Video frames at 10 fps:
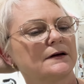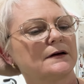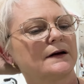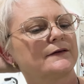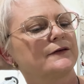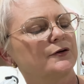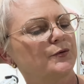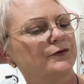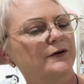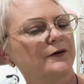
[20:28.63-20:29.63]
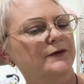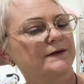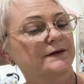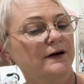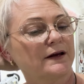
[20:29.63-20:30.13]
Unsuitable for obvious
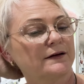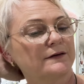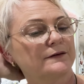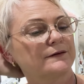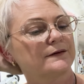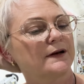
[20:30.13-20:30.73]
diagonals.